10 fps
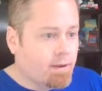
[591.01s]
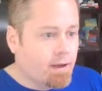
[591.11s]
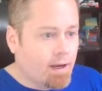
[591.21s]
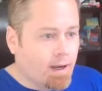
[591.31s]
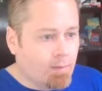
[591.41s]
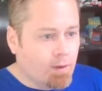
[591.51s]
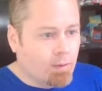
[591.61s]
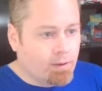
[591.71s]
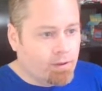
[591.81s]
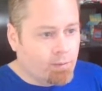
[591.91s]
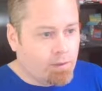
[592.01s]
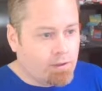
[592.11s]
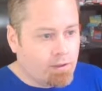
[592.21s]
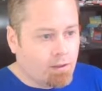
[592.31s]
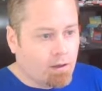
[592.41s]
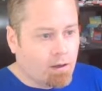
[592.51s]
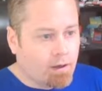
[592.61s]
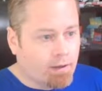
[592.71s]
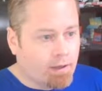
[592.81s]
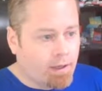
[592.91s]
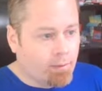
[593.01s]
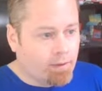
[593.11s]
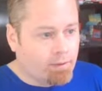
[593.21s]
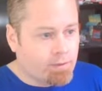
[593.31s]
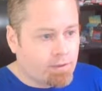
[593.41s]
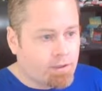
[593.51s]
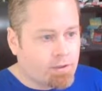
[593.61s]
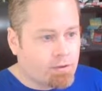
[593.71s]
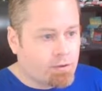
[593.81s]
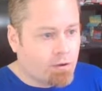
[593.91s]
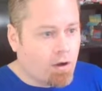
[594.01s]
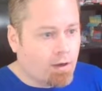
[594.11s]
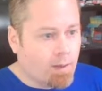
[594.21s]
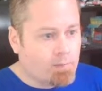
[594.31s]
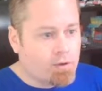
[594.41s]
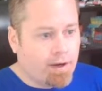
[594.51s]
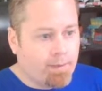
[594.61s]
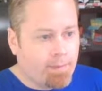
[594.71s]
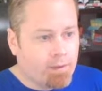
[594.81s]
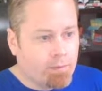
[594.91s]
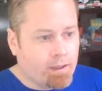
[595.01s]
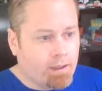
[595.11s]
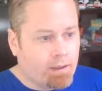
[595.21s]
But we still are with such a strong uptrend that we,